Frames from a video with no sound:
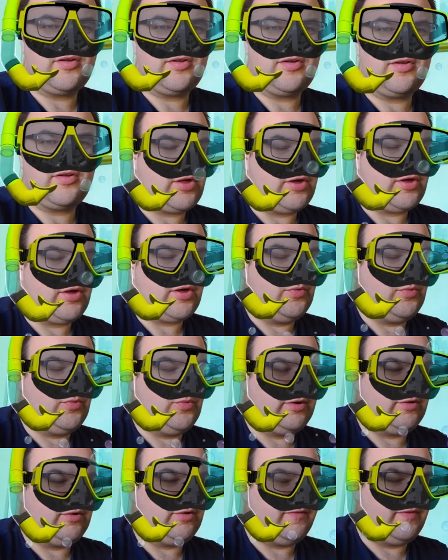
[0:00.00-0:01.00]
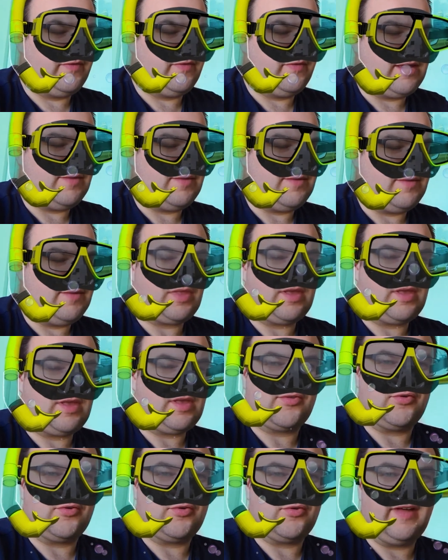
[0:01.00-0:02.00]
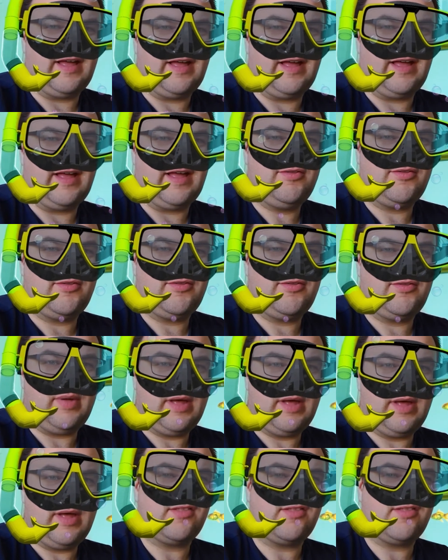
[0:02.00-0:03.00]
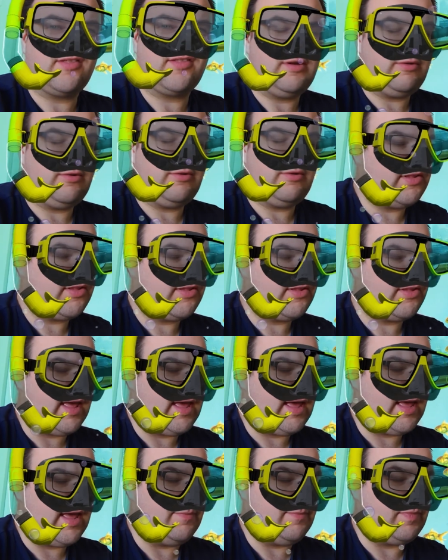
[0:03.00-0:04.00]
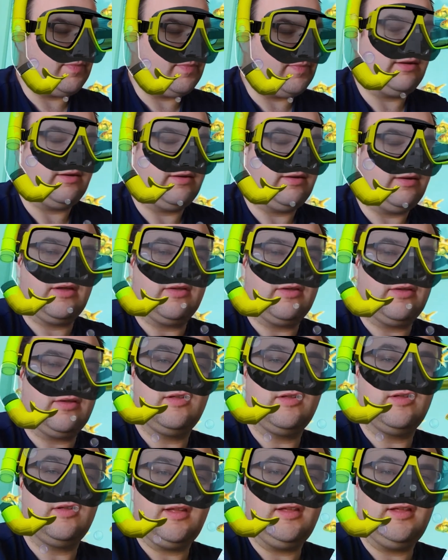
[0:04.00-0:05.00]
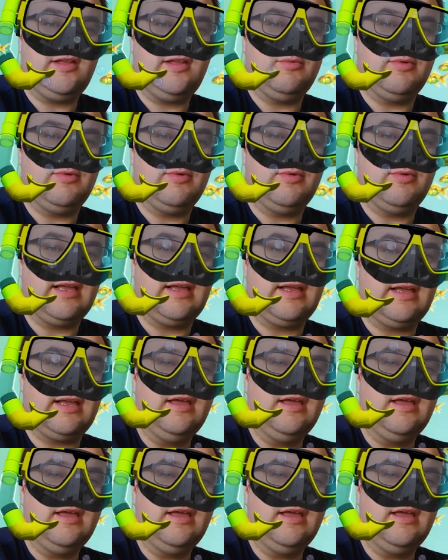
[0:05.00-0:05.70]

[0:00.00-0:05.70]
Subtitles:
show one of the school values of perseverance, and I'm going to continue reading